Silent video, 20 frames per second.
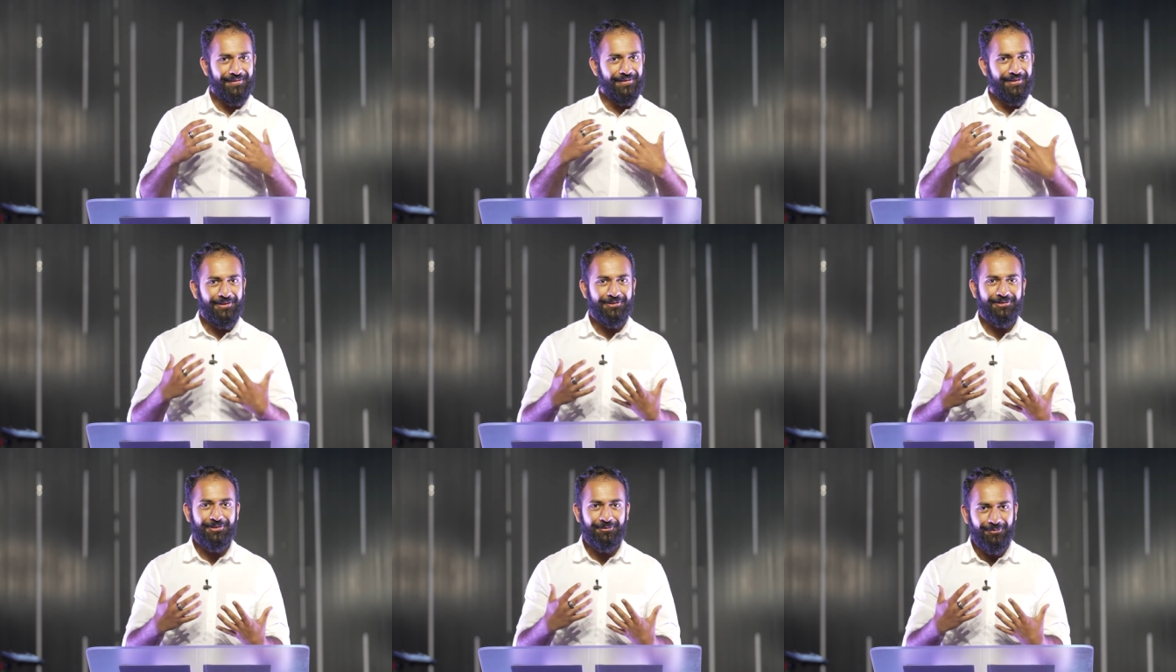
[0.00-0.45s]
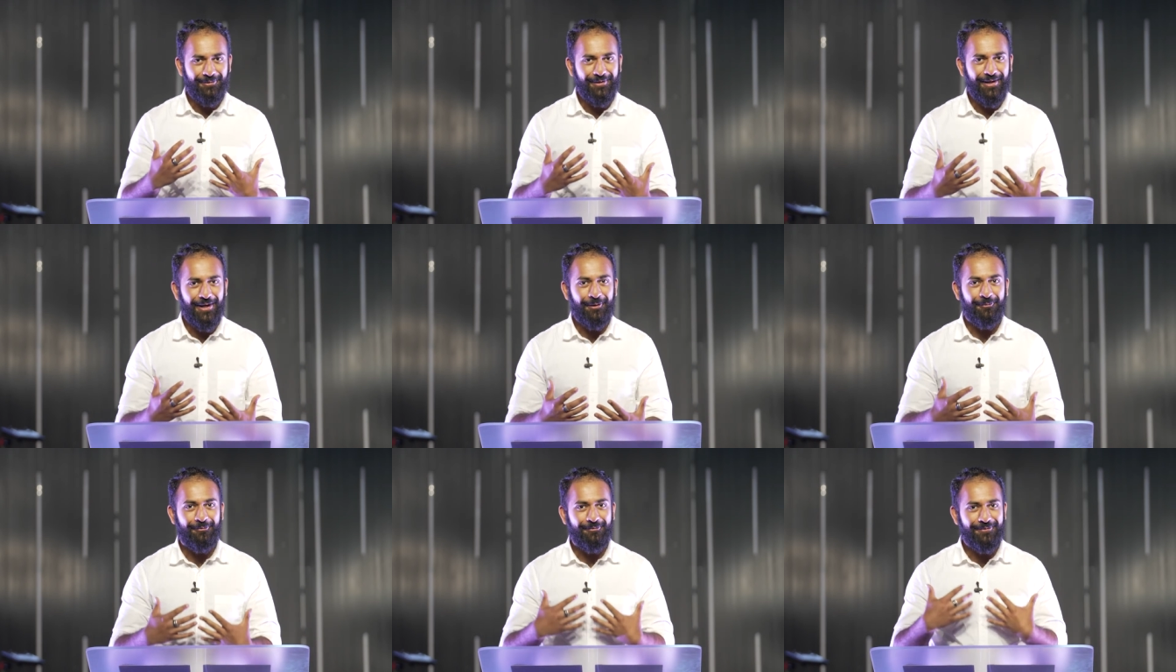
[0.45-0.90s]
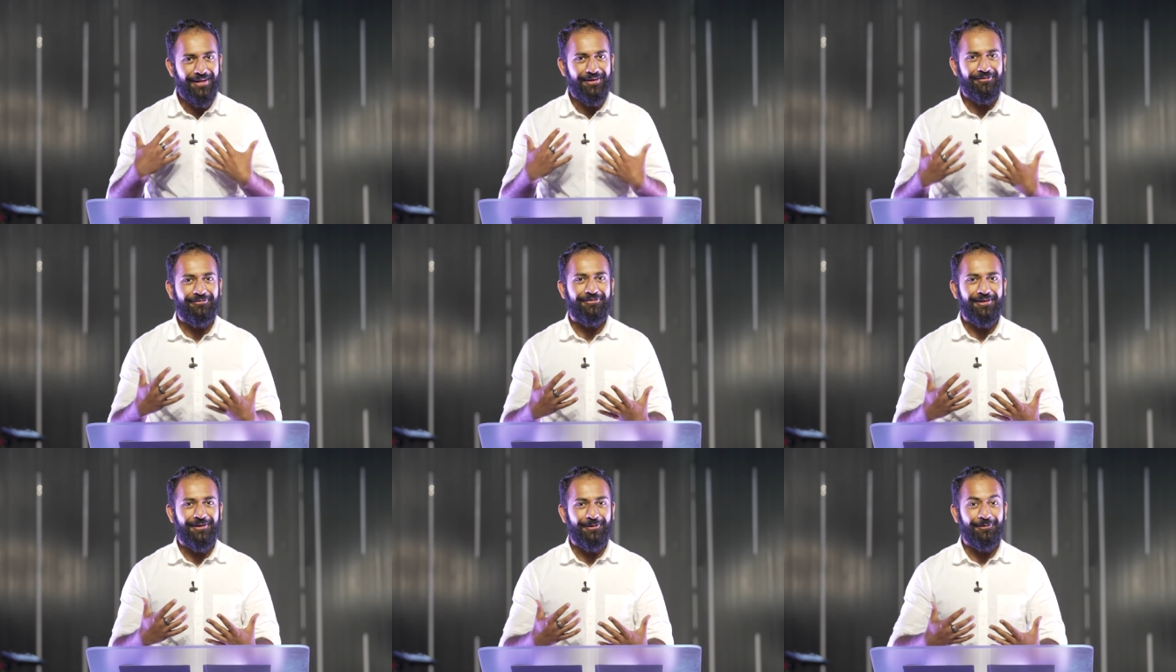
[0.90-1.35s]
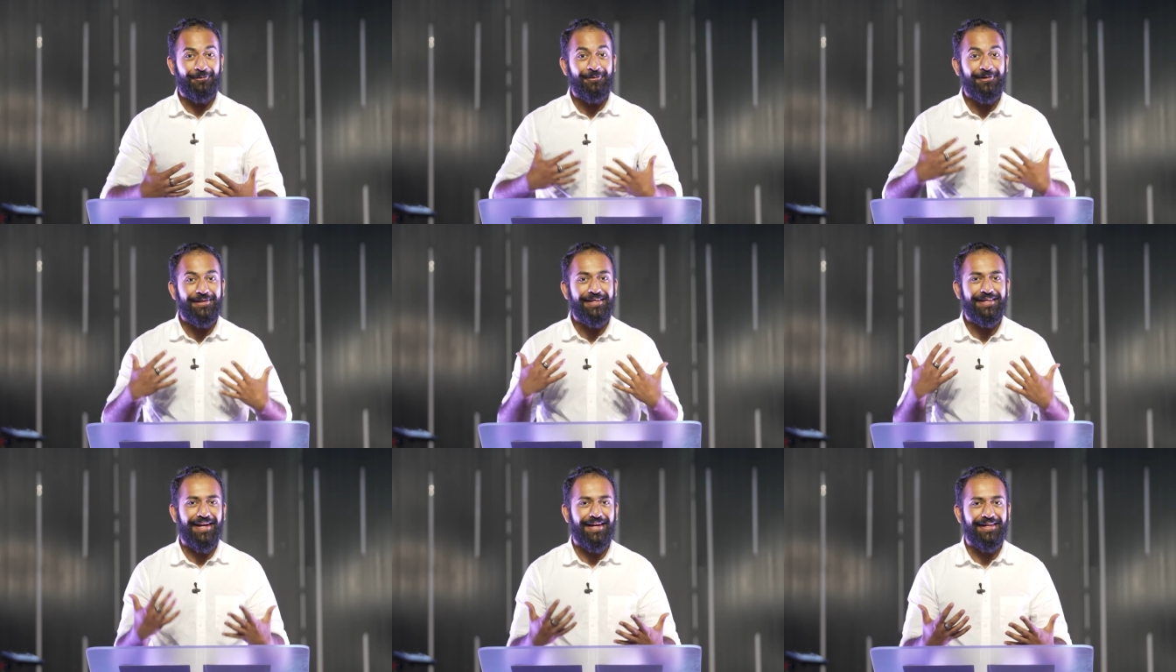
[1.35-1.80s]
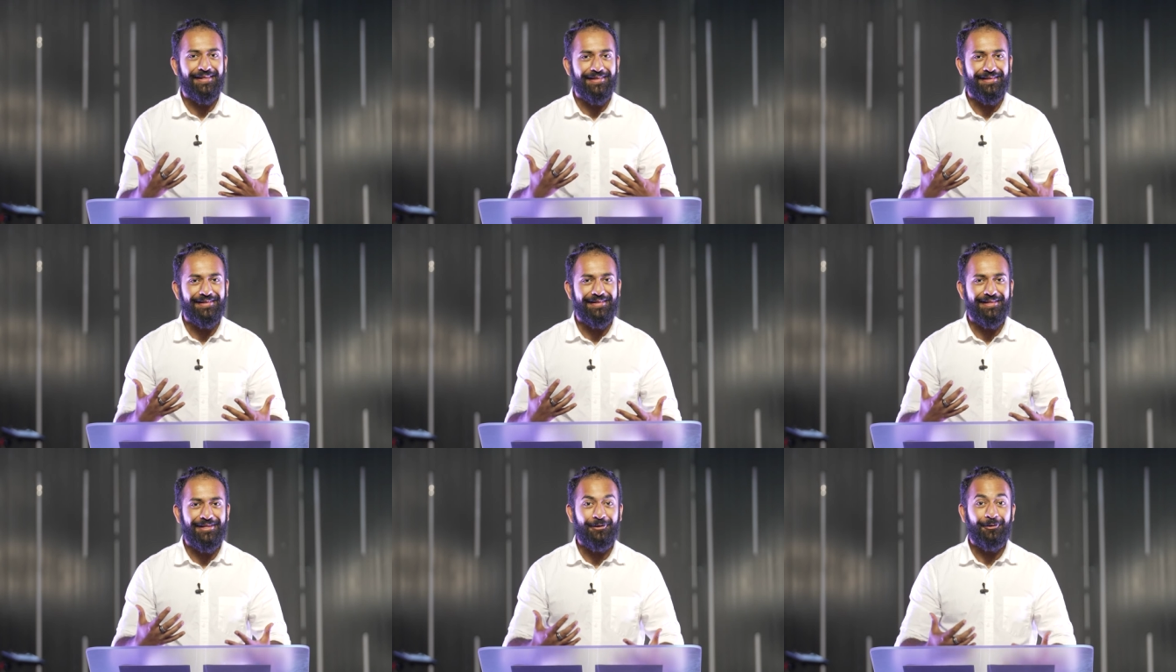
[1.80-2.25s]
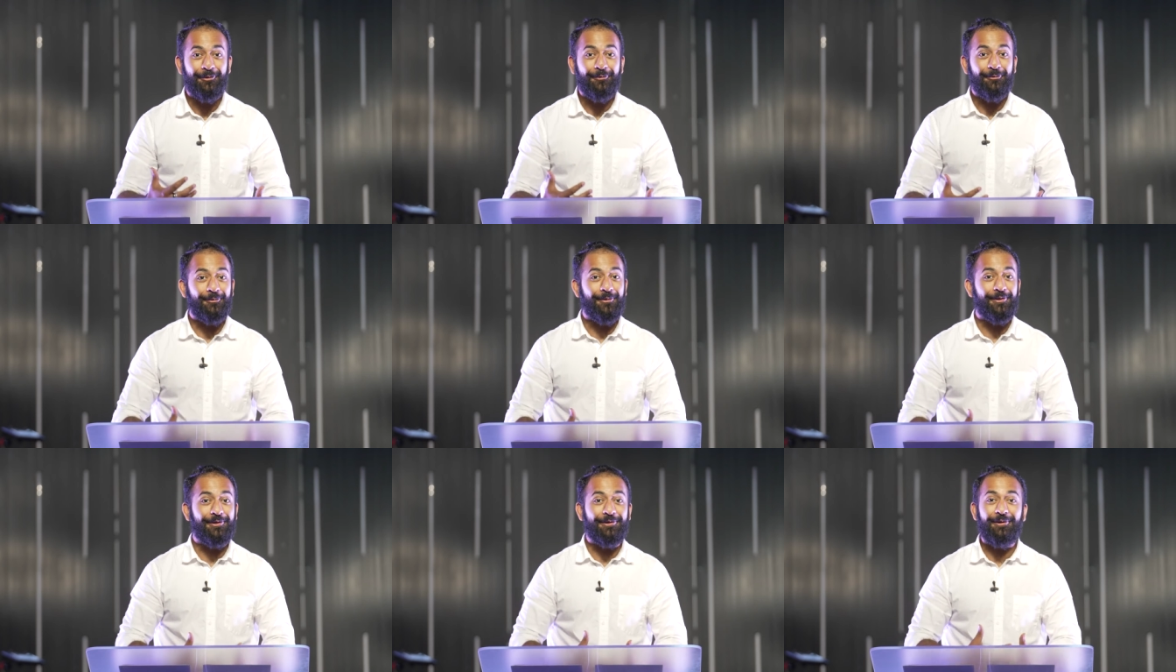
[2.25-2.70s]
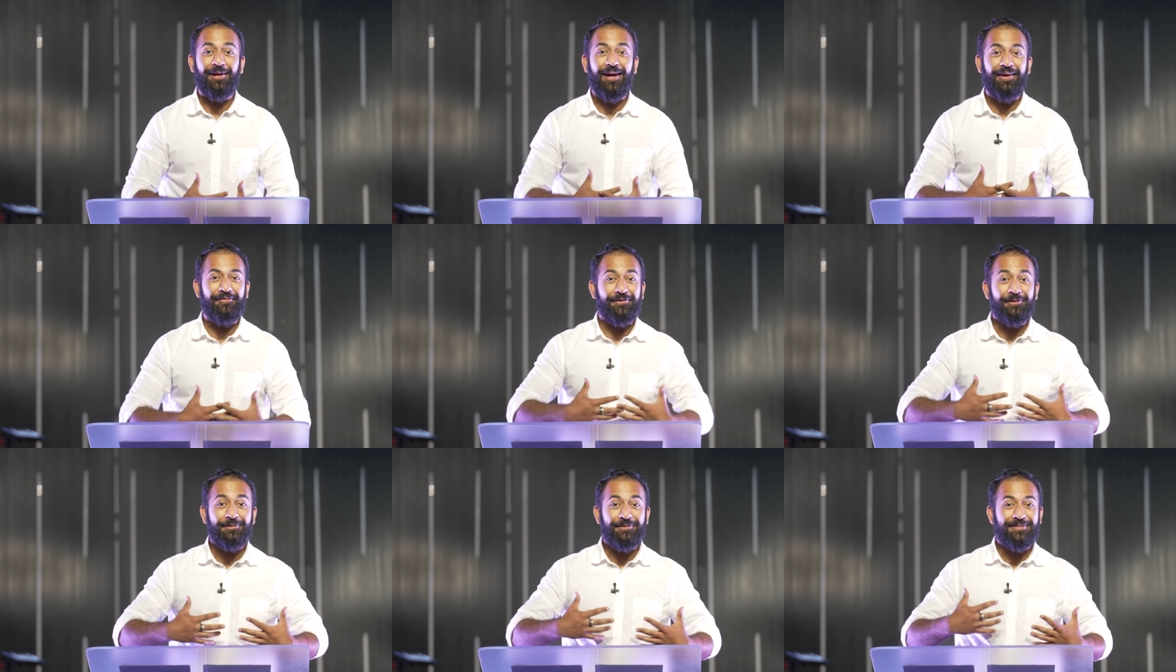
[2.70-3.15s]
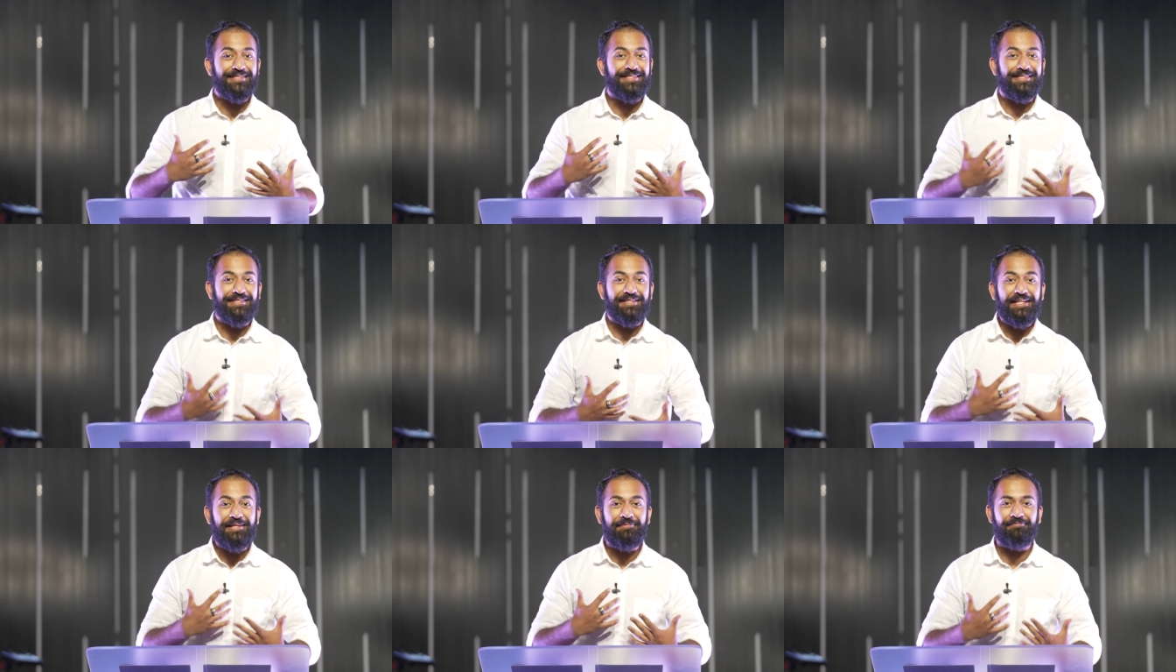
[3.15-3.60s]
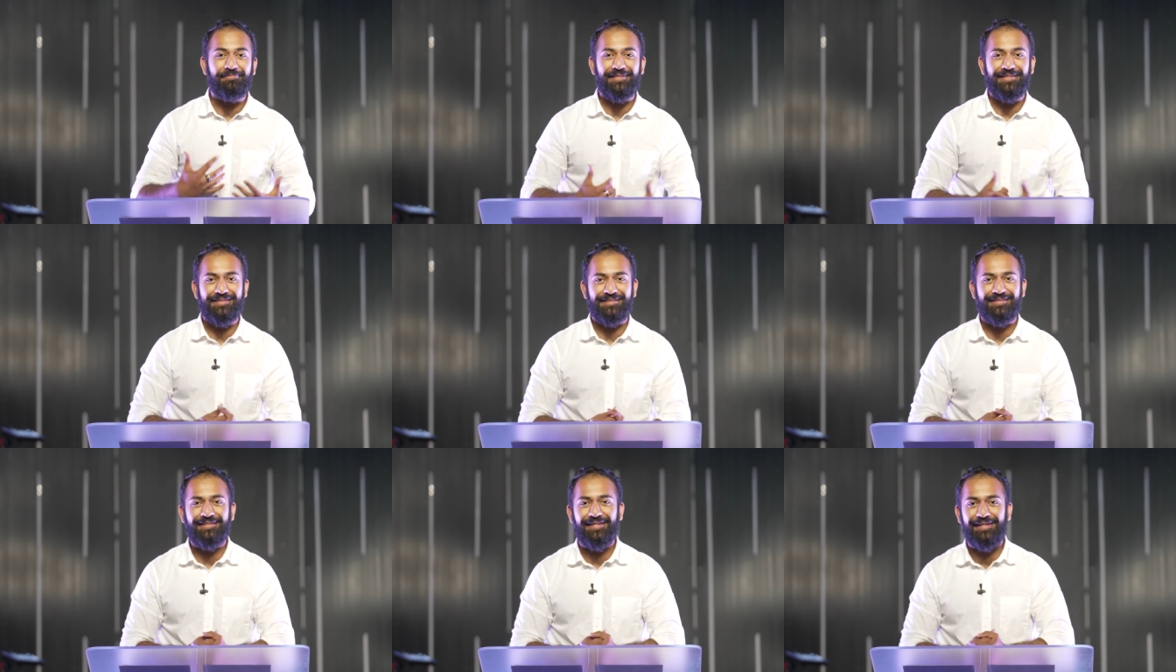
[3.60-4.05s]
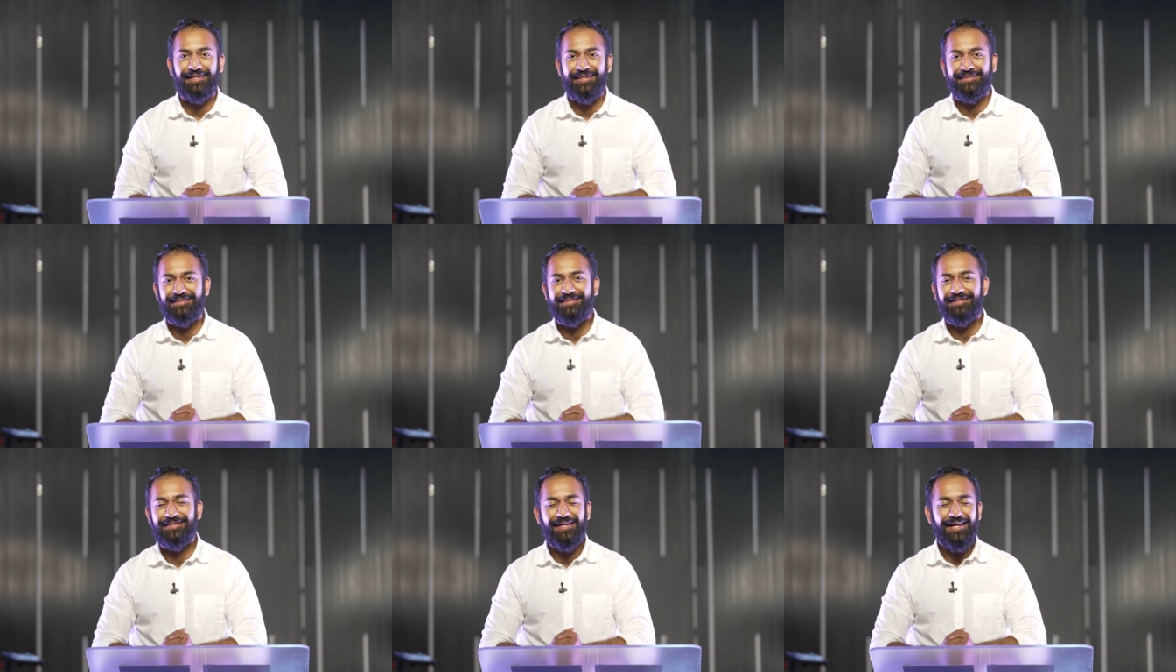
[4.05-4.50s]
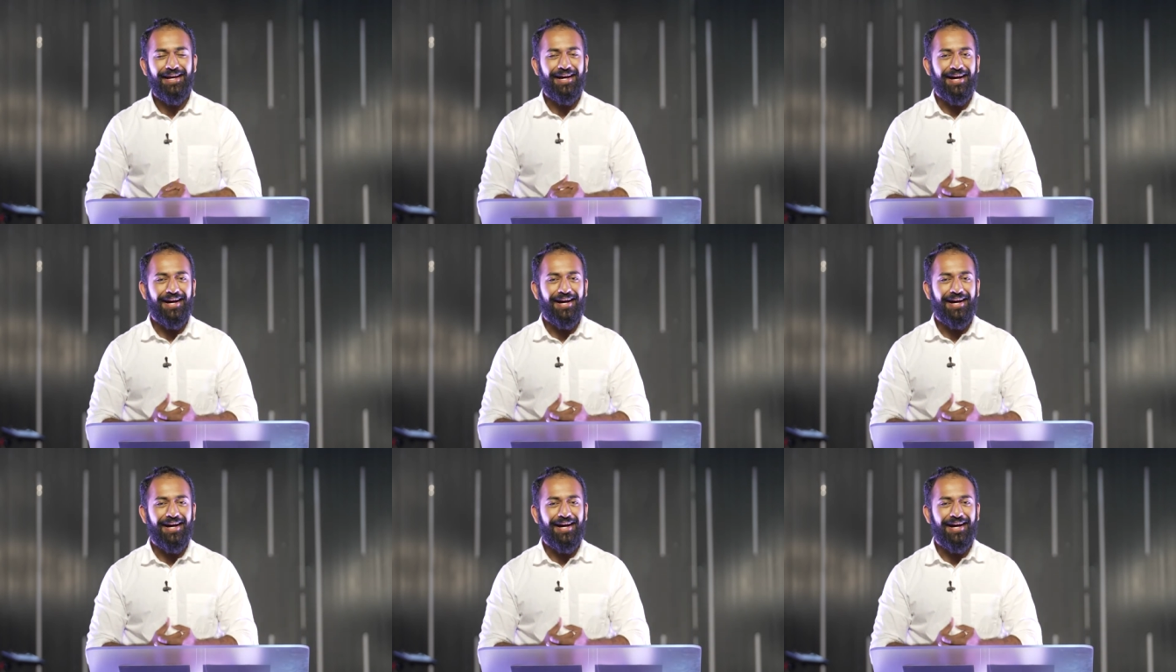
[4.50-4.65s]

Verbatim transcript: it's a, a, definite reality where you have those sleepless nights.